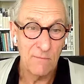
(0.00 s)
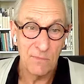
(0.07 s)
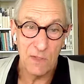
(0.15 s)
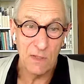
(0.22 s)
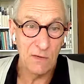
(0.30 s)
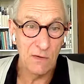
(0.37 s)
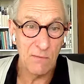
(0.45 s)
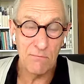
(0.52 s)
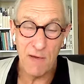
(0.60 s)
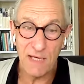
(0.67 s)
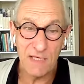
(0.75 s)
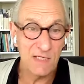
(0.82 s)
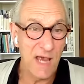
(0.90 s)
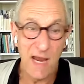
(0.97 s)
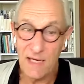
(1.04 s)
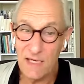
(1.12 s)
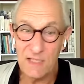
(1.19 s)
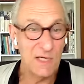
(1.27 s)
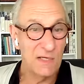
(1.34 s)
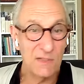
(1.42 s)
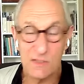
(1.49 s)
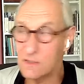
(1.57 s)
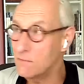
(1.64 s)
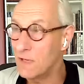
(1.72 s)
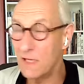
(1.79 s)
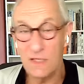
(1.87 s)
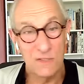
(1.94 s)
that makes any sense to me.